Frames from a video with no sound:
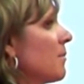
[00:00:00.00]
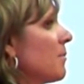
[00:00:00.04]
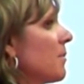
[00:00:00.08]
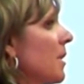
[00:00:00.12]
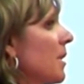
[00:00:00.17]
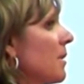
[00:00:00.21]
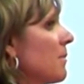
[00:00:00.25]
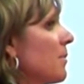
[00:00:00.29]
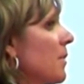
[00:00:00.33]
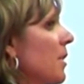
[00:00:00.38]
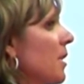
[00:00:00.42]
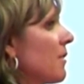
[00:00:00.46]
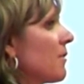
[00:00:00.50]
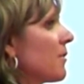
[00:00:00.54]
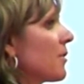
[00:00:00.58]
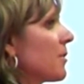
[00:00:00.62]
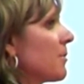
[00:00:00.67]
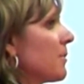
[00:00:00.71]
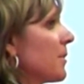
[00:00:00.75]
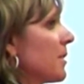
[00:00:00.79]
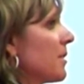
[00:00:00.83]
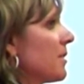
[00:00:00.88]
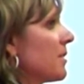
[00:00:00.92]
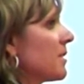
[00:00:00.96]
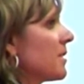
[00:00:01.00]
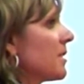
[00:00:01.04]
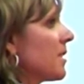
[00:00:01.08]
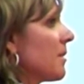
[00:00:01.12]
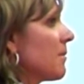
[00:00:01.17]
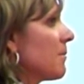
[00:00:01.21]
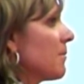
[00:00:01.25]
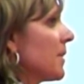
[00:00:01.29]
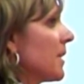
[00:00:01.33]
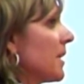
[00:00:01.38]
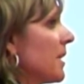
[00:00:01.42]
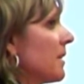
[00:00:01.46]
pump off her milk,
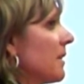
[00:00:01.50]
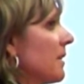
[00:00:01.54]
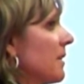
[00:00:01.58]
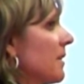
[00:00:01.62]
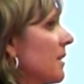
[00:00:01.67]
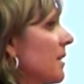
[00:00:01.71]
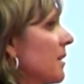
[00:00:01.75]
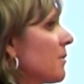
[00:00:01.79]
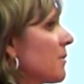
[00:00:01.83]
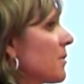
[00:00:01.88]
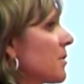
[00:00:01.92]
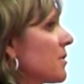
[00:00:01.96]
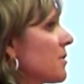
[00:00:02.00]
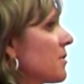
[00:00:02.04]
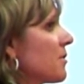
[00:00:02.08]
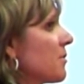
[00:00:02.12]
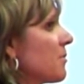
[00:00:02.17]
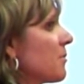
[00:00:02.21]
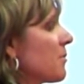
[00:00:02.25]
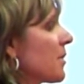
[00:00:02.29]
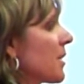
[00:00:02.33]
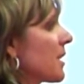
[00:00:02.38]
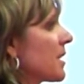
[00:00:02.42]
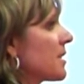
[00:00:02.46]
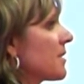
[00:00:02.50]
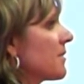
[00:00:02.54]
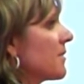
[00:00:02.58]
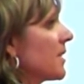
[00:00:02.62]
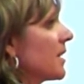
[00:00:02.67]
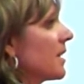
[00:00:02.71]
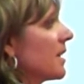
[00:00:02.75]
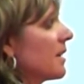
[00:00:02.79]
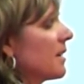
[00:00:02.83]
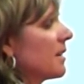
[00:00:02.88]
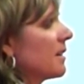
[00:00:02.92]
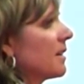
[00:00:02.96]
dump it, and resume
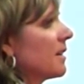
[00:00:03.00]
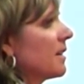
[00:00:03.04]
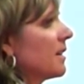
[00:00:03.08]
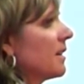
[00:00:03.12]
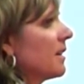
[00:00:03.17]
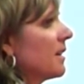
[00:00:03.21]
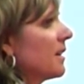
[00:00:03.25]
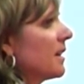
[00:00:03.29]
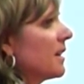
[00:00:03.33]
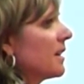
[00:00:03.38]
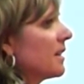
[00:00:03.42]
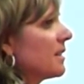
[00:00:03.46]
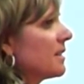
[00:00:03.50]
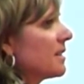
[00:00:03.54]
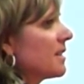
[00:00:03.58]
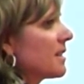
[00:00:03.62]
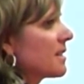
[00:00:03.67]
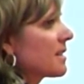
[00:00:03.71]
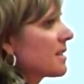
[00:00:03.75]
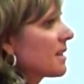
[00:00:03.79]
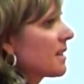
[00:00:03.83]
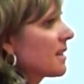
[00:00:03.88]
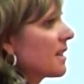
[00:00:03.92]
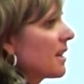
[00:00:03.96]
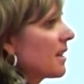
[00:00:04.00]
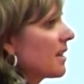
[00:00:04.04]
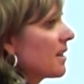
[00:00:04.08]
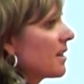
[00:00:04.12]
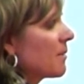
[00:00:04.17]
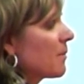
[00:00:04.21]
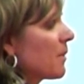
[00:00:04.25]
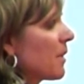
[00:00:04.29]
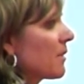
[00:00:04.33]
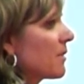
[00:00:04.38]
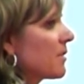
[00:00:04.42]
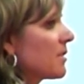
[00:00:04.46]
breastfeeding in a designated
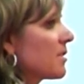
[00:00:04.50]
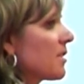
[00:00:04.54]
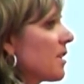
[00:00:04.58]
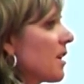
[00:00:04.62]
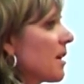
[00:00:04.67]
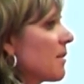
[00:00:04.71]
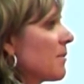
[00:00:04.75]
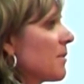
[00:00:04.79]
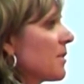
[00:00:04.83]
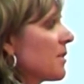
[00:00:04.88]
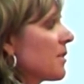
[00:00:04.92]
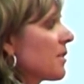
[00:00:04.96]
amount of time.